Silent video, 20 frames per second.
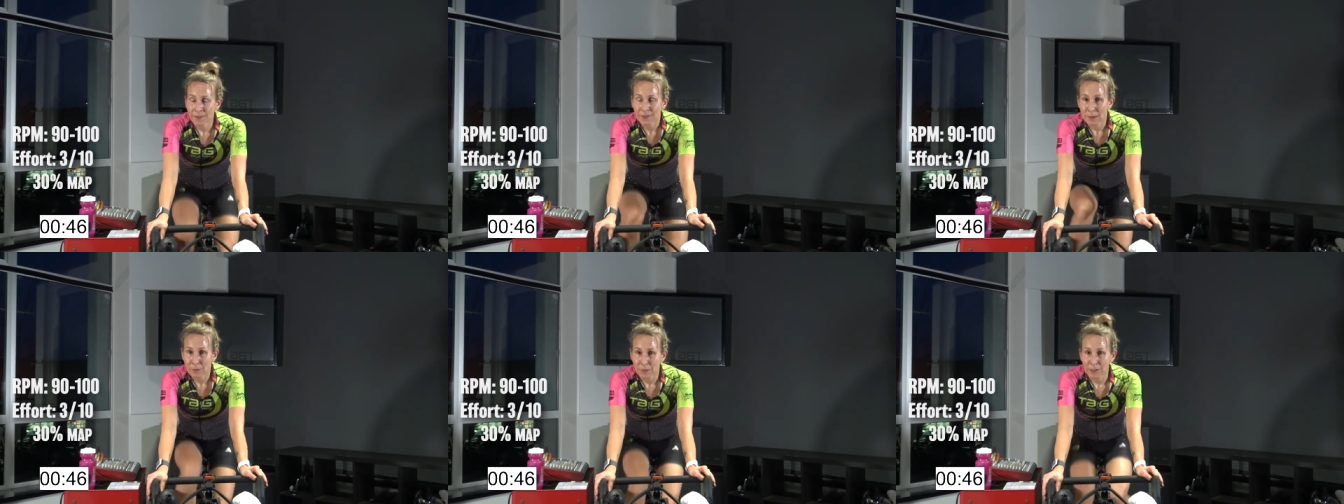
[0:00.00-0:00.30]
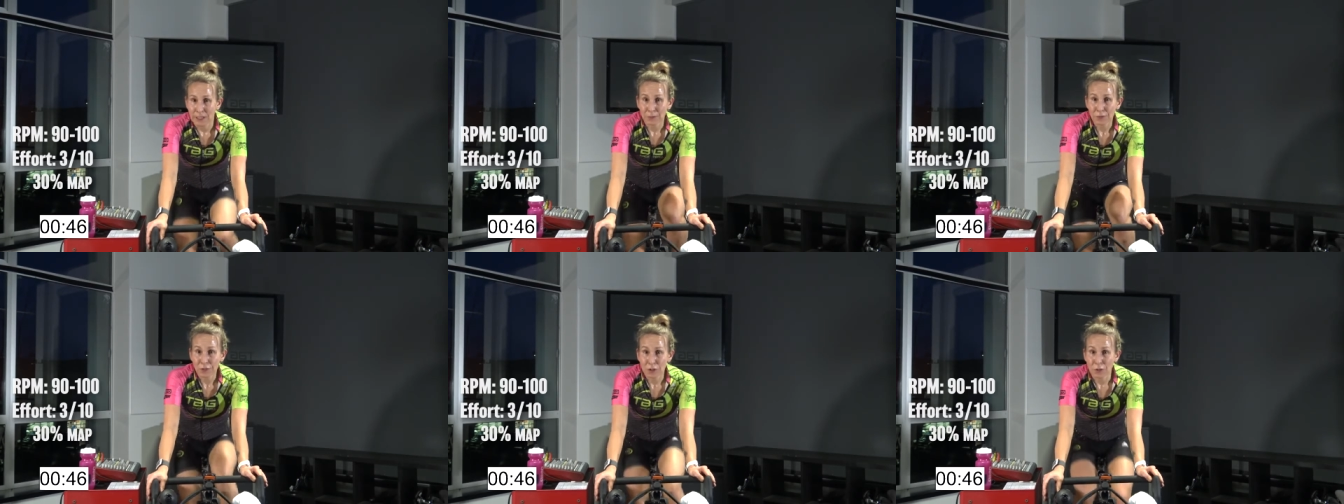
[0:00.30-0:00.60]
then we'll
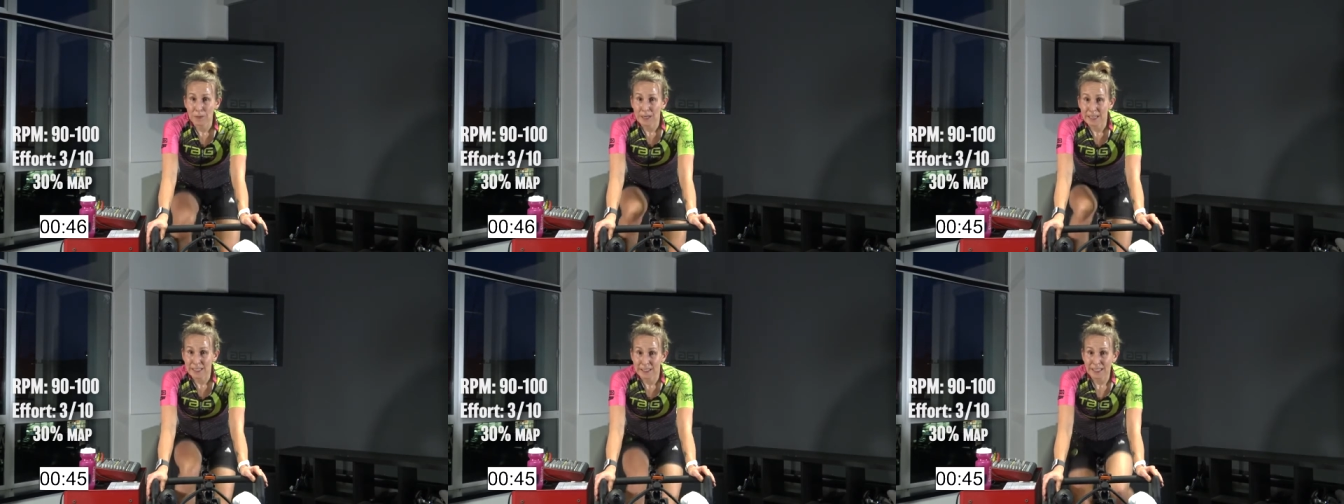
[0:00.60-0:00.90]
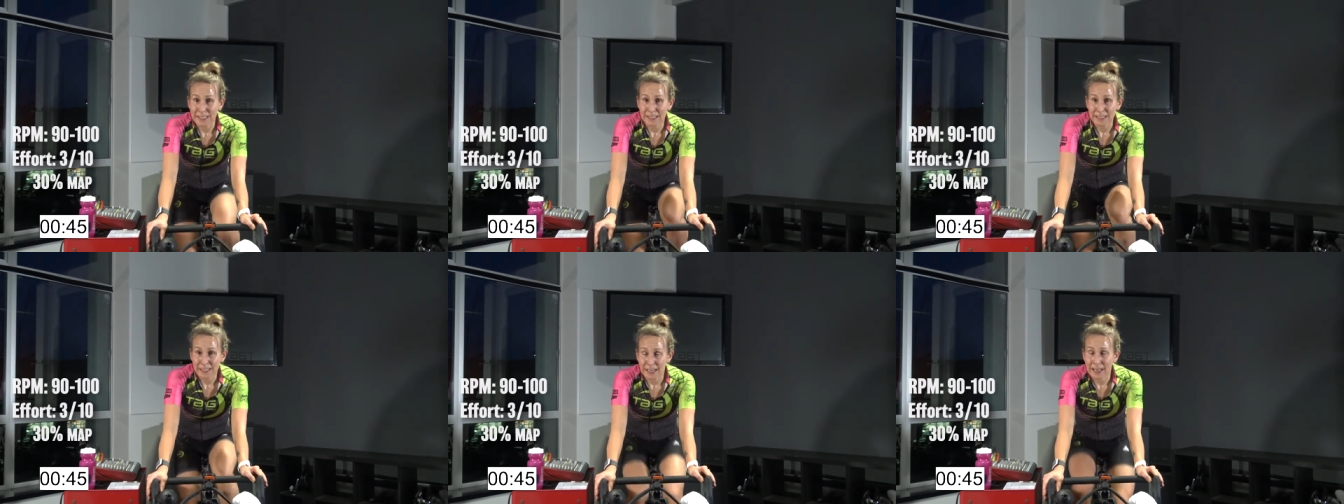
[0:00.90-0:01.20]
have 2 minutes
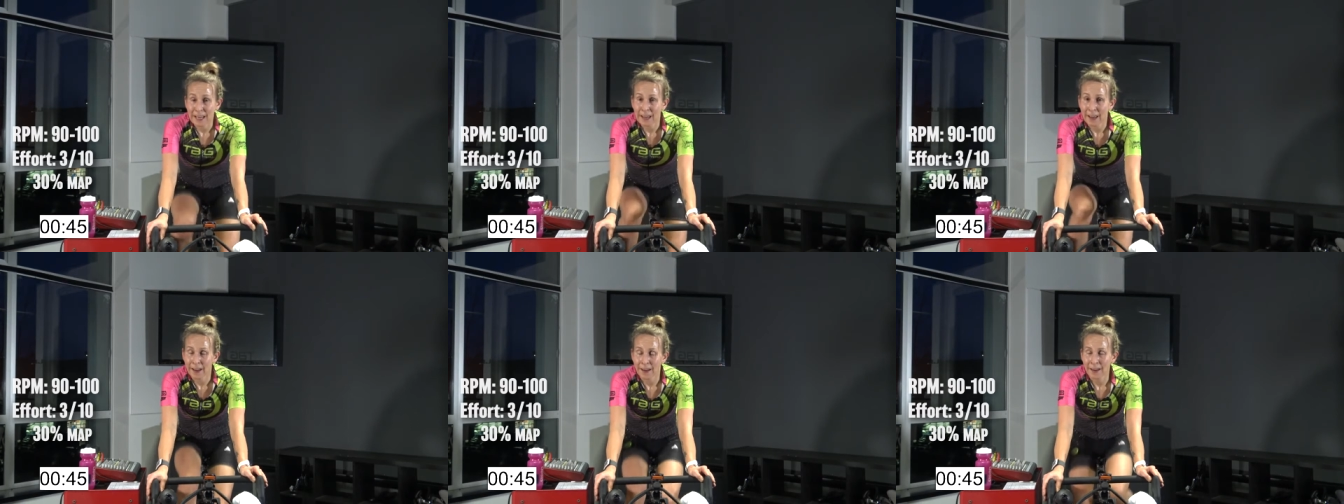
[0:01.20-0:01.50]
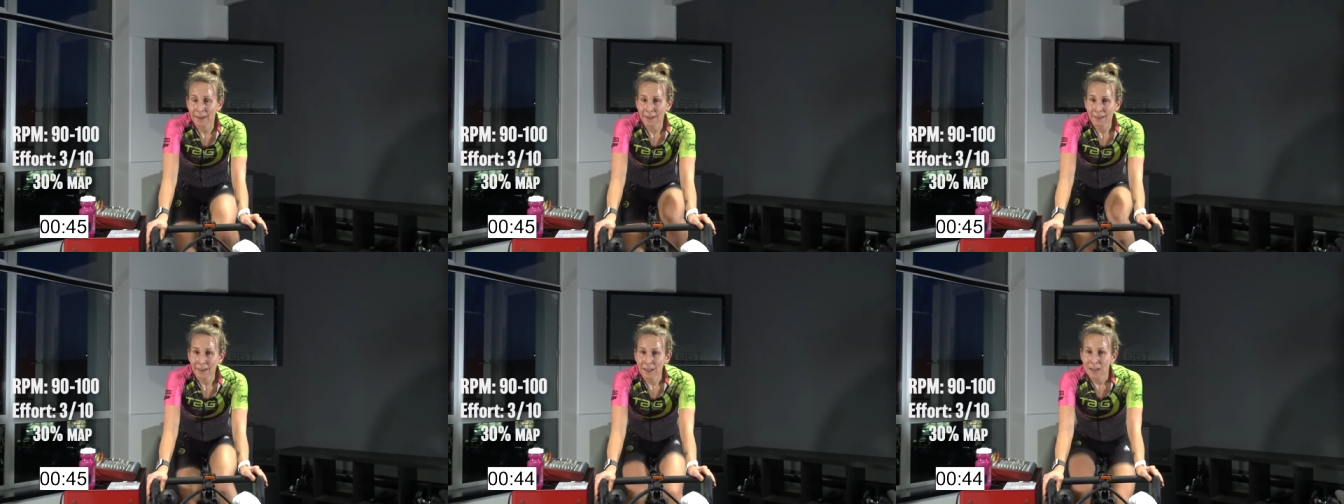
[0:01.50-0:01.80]
easy
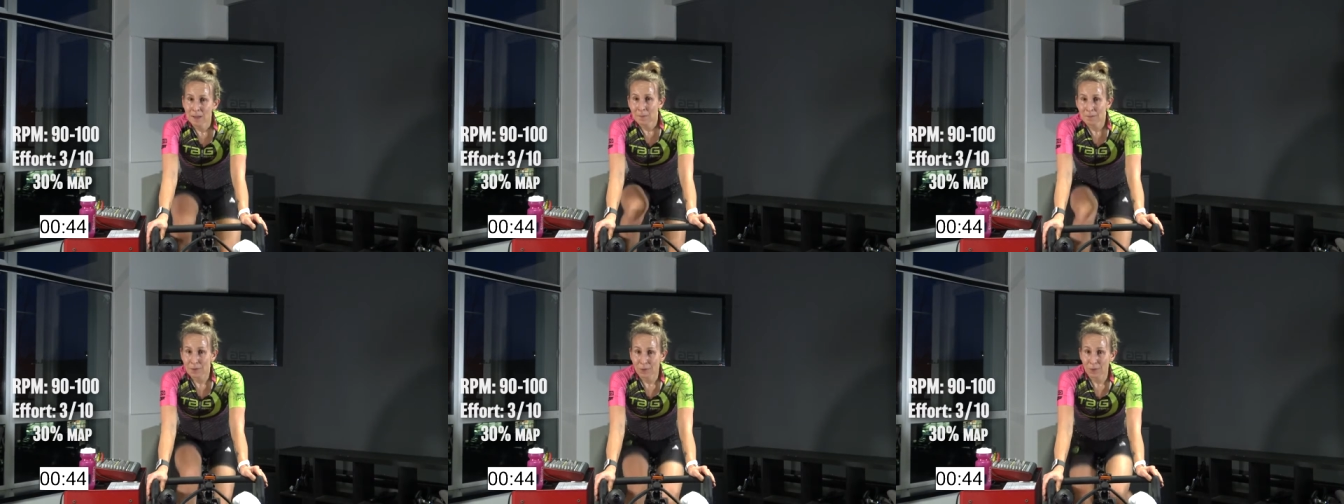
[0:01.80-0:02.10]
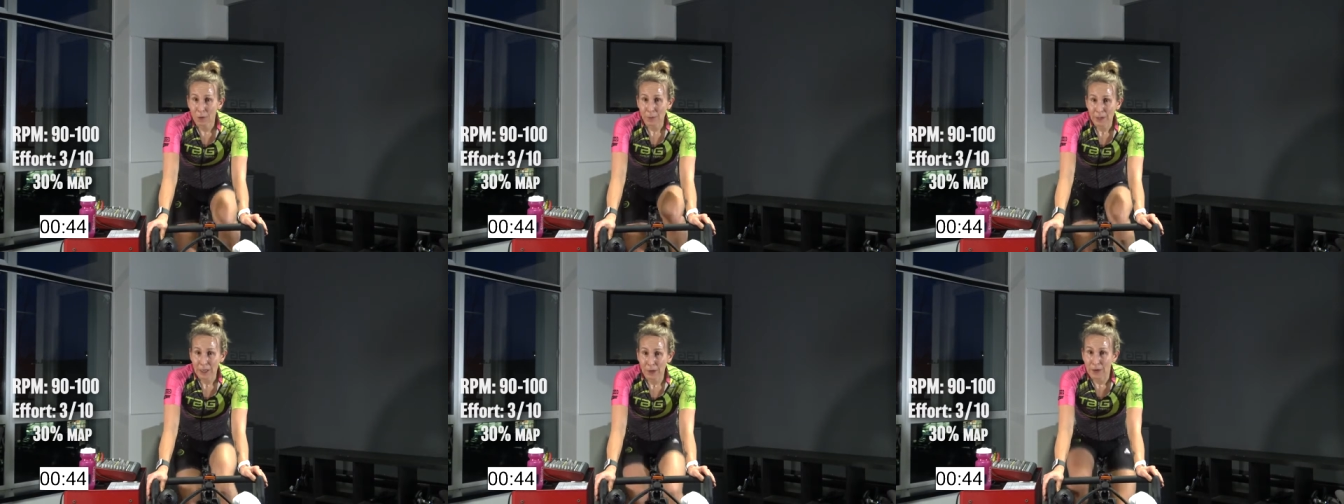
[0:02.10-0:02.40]

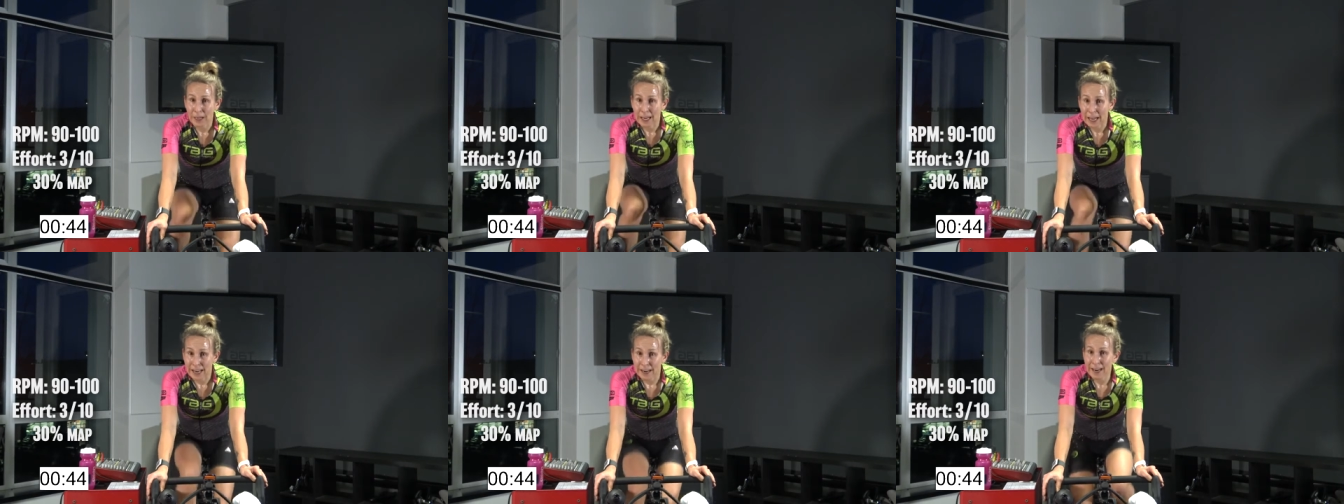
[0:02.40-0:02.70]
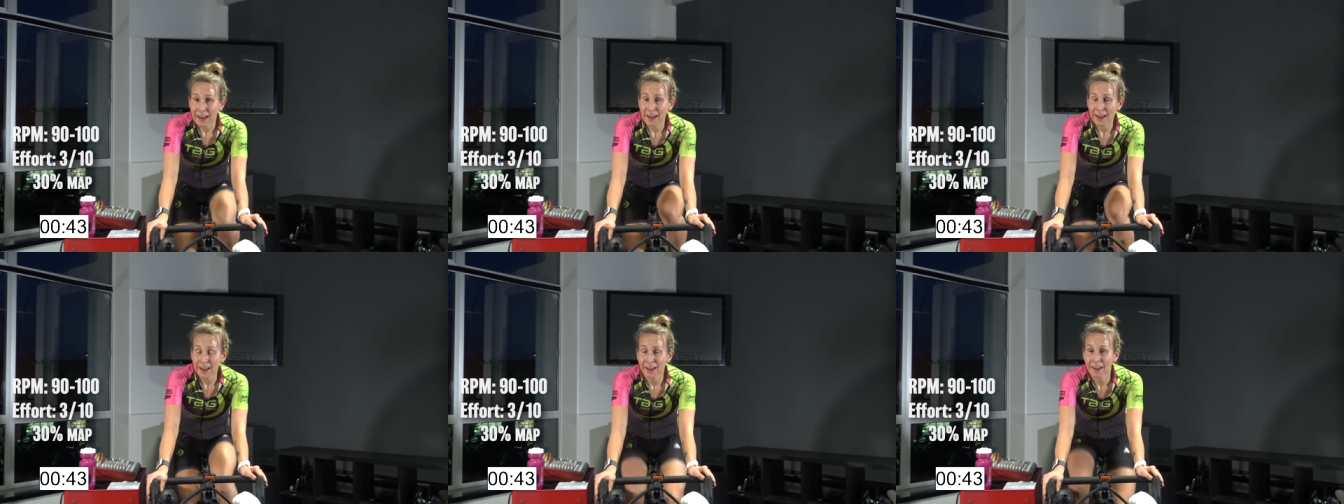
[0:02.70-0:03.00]
before we go
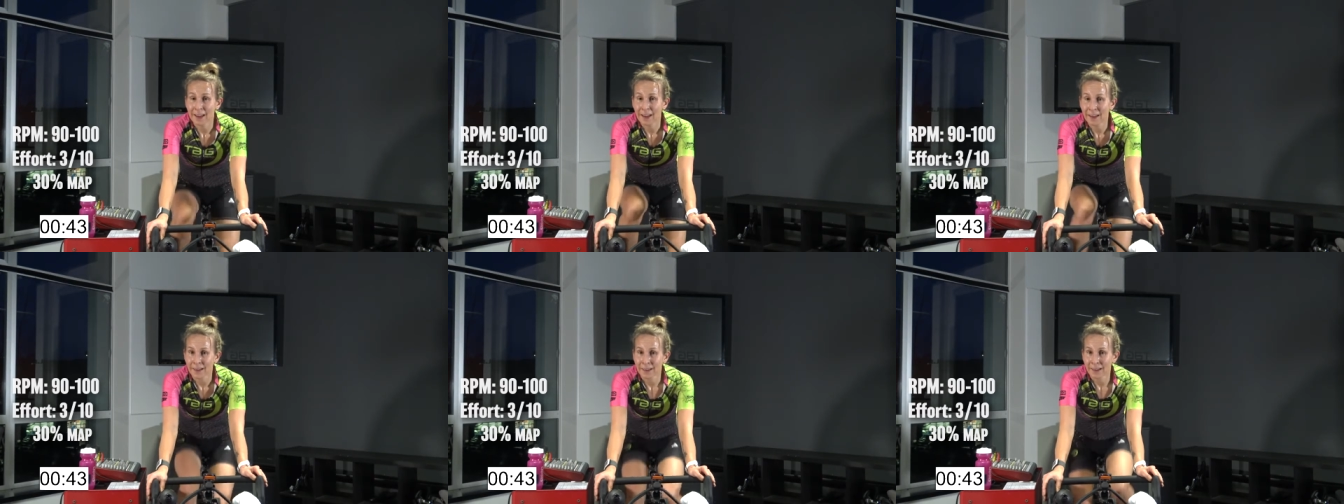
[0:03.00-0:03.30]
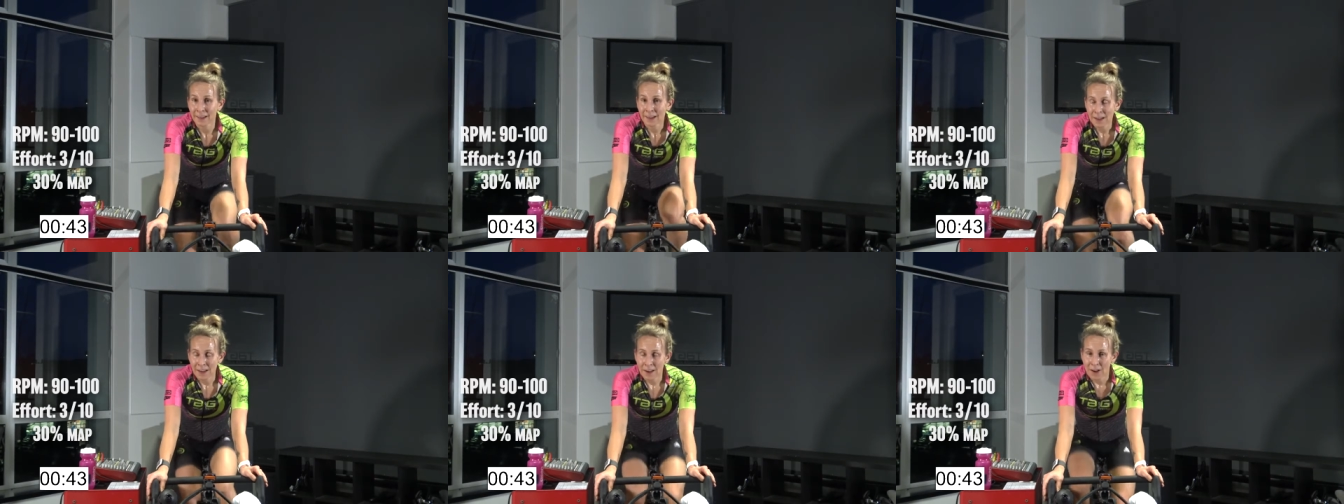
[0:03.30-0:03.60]
again
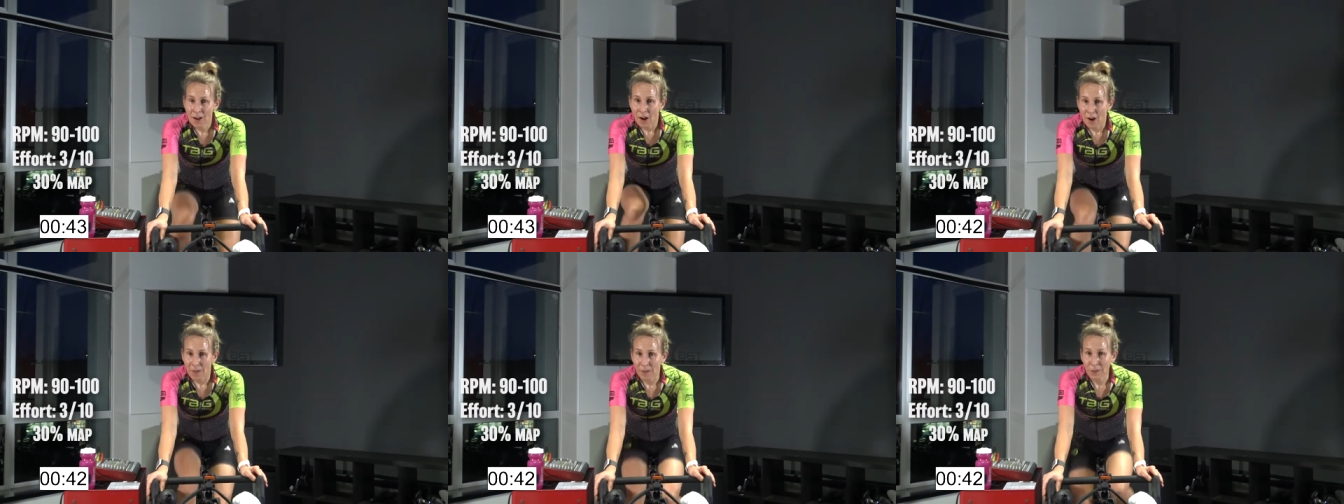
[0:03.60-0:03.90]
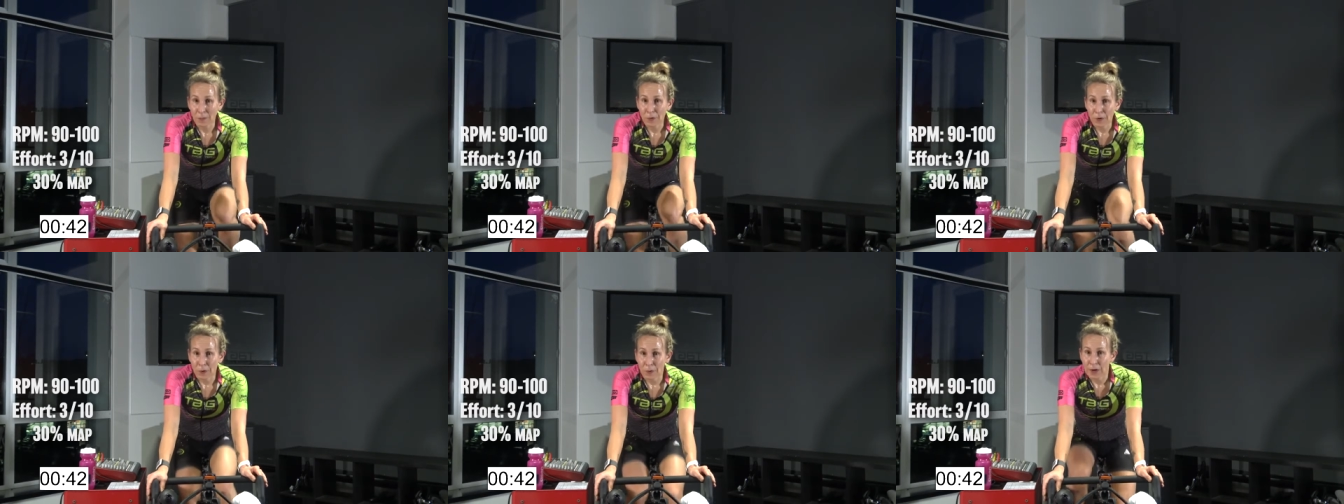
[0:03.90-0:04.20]
on
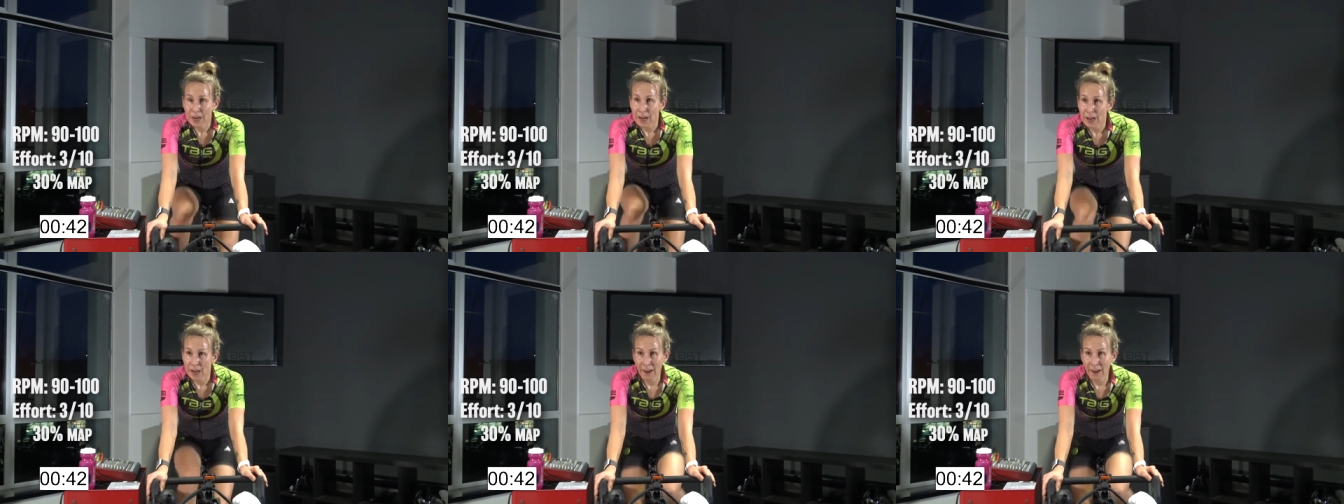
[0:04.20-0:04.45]
the road.